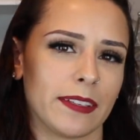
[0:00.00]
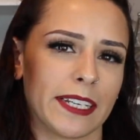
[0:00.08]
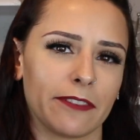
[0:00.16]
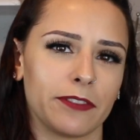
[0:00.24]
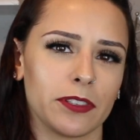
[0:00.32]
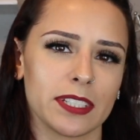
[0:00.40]

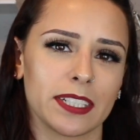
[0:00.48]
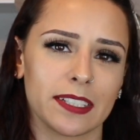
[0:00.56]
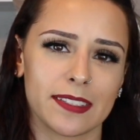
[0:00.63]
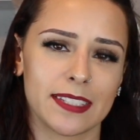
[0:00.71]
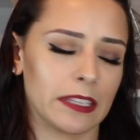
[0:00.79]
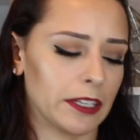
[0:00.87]
like it feels like a
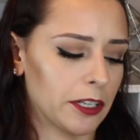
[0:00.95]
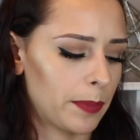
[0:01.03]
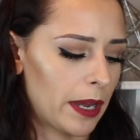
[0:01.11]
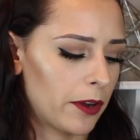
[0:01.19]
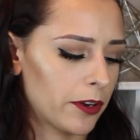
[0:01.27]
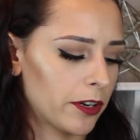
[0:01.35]
silica
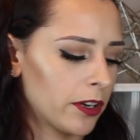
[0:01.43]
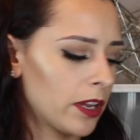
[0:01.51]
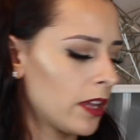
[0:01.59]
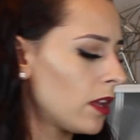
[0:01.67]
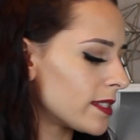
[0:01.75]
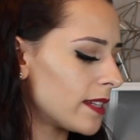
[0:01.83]
powder.
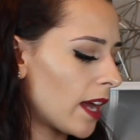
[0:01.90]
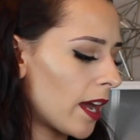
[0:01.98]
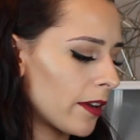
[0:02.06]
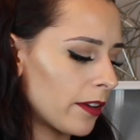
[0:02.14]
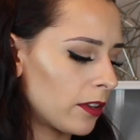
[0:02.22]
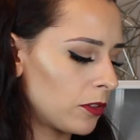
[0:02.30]
It's
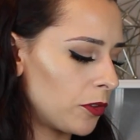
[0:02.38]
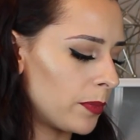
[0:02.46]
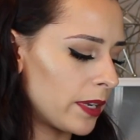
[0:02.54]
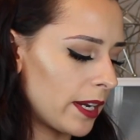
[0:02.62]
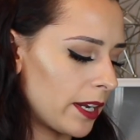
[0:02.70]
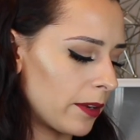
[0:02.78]
not
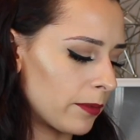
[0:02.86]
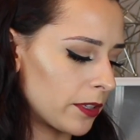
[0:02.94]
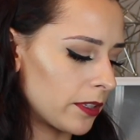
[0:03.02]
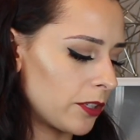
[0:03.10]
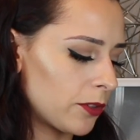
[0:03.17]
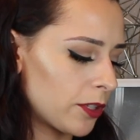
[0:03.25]
illuminating
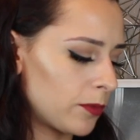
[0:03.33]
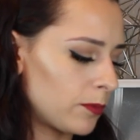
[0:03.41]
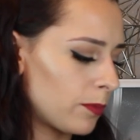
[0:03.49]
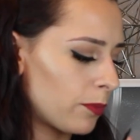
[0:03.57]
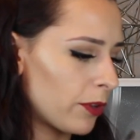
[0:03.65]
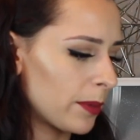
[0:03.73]
really. You could
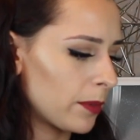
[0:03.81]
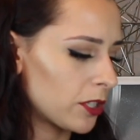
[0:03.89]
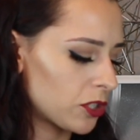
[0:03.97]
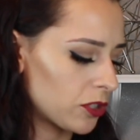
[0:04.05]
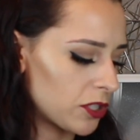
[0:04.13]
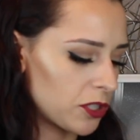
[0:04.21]
pretty
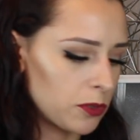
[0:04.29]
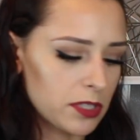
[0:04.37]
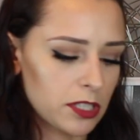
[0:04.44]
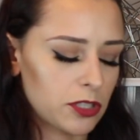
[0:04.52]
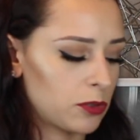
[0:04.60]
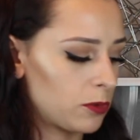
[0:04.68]
much just use
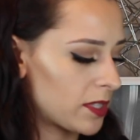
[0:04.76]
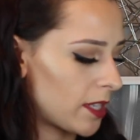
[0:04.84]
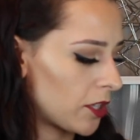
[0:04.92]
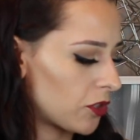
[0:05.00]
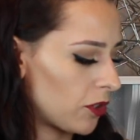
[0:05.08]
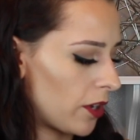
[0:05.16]
it to
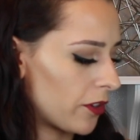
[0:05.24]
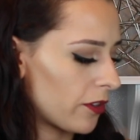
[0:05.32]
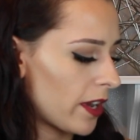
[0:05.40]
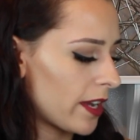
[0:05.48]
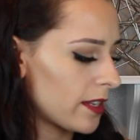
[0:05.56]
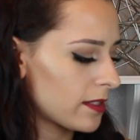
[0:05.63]
set your
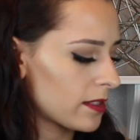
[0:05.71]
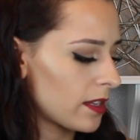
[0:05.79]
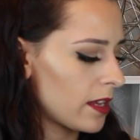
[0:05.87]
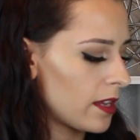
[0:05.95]
under eyes.